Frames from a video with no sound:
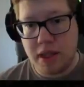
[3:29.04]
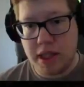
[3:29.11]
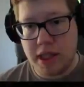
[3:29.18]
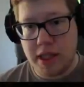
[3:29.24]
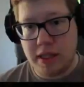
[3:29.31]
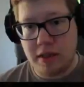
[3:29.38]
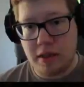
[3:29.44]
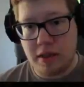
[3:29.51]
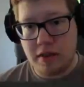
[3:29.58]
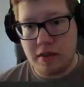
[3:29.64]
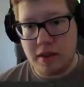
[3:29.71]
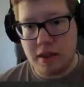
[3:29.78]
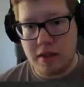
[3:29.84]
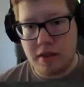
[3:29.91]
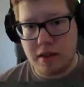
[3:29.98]
And
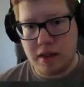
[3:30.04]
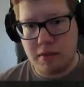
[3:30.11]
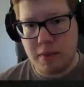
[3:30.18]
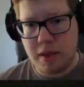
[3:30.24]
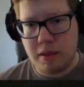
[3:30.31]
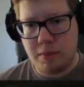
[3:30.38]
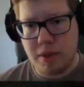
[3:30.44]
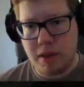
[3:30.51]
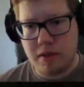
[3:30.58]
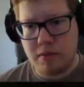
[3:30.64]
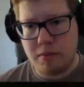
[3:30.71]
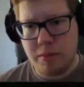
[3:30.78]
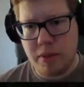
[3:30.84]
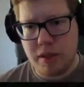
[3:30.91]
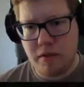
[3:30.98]
honestly, this, I'm a bit, bit,
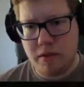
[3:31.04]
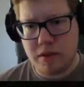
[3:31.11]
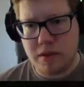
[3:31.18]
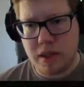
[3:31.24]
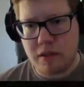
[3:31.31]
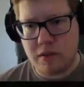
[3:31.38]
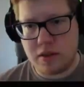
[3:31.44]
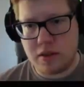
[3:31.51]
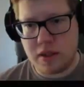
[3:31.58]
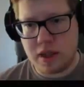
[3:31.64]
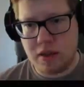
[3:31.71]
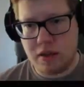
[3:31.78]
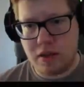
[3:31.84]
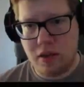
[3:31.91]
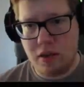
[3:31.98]
bit nervous now because
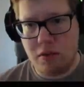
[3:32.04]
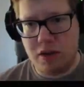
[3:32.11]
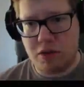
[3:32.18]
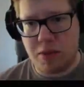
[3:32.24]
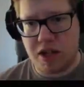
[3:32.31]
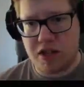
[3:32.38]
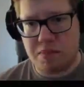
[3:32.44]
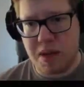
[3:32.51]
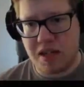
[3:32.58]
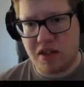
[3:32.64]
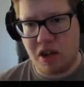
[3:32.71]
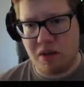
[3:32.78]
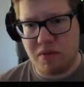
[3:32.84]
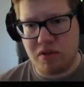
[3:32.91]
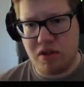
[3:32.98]
I don't know what to
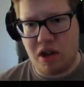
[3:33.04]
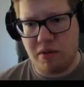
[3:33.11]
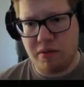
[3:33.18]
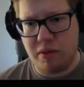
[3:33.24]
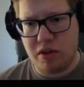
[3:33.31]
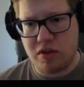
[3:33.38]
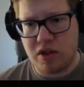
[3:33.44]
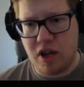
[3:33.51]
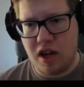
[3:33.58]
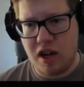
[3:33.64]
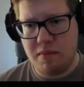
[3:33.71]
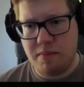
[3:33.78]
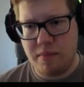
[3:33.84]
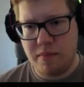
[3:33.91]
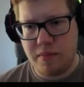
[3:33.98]
expect of this, of this
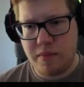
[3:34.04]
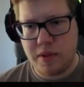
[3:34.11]
game.